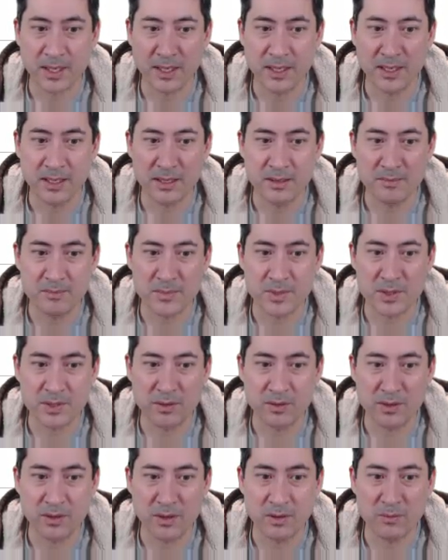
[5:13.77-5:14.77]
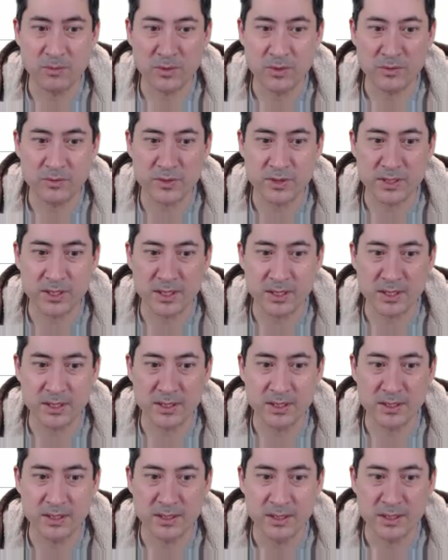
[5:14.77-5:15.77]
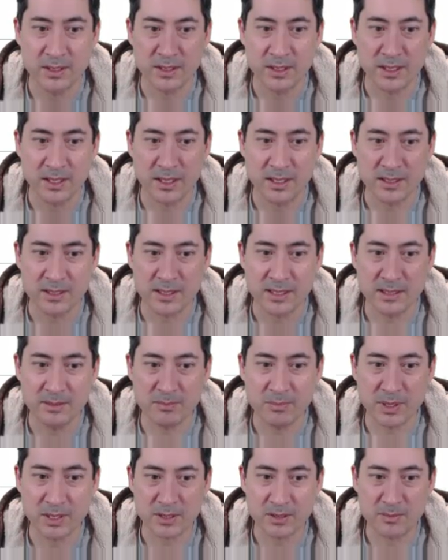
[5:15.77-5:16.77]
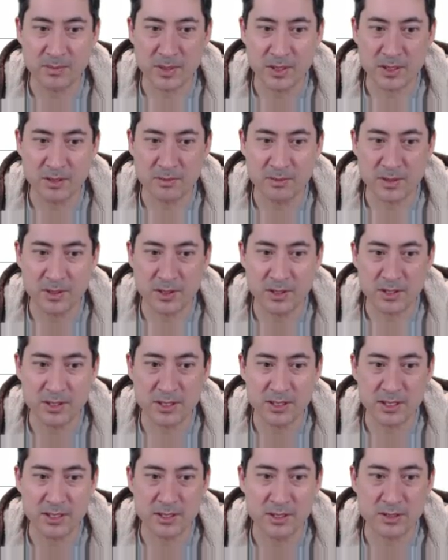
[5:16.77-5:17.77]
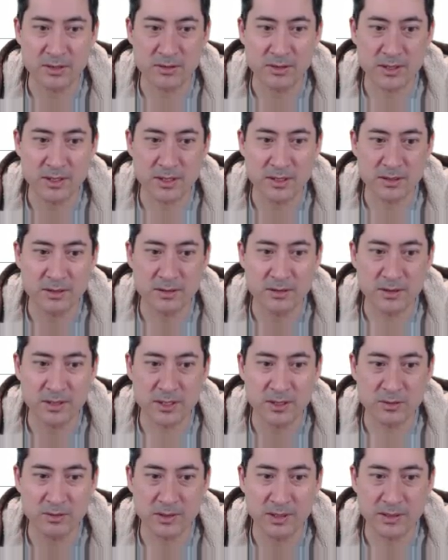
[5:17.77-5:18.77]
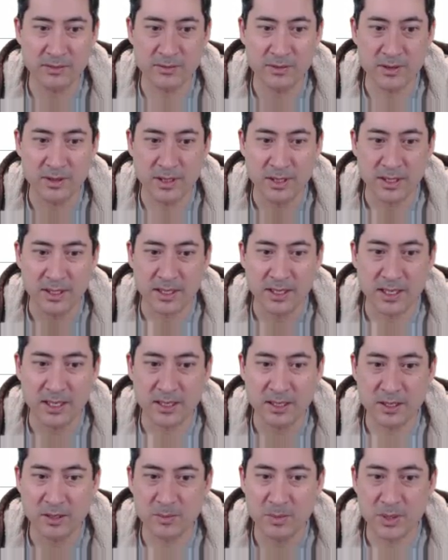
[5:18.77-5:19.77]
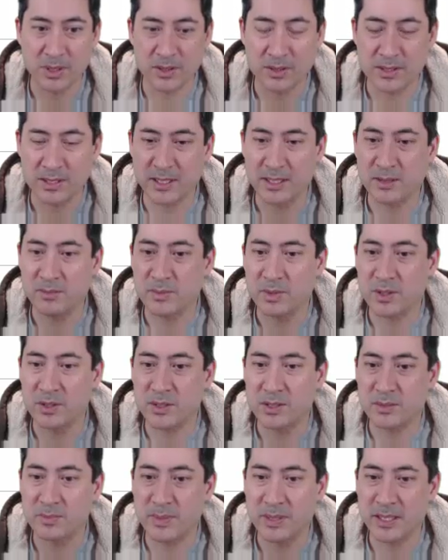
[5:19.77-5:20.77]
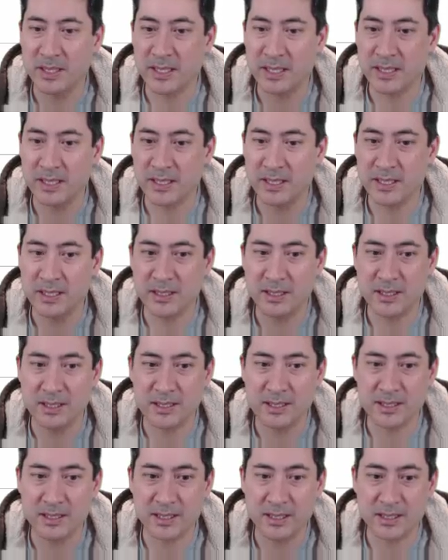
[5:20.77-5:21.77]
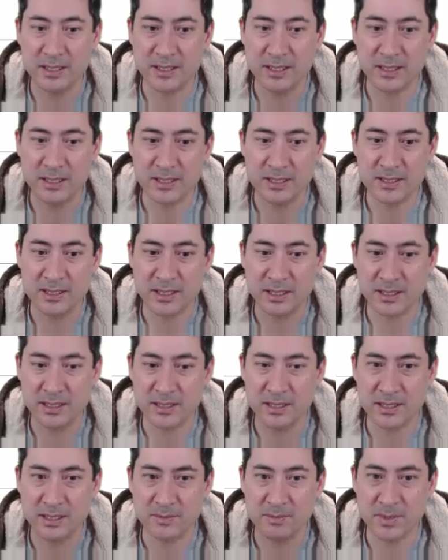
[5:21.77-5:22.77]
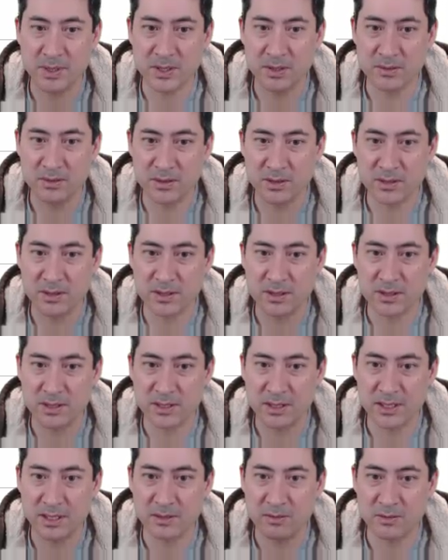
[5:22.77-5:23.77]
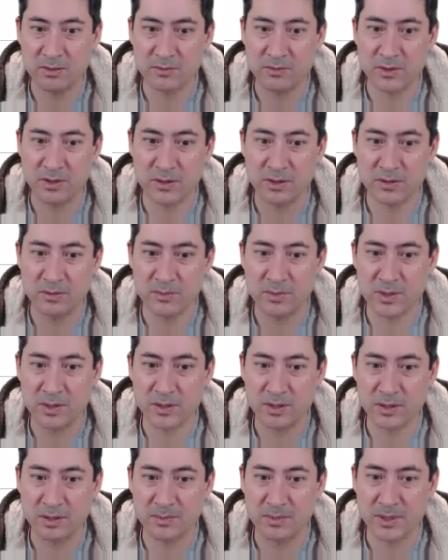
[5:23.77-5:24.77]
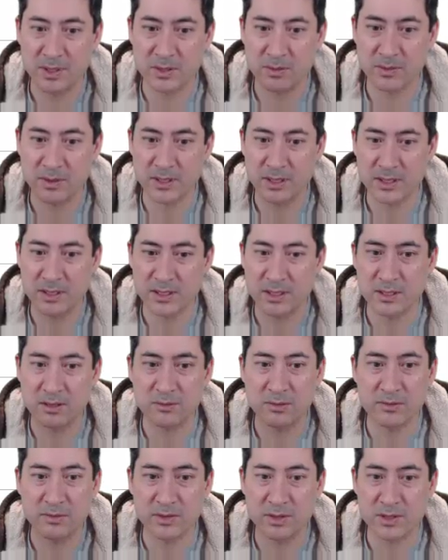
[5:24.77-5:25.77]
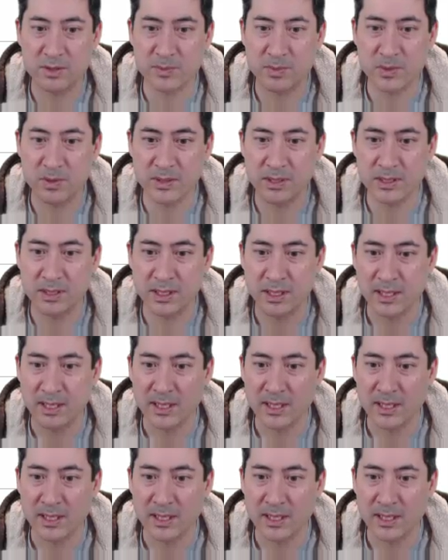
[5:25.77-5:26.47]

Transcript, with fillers: Um, so I would have started uh, 10 plus or minus 1, I should say, sorry, so 9 to 11. Can't go below 10 because the pKa is 10 at exactly 10 mils because it's equal volume, so it'll be 20 is the equivalence point.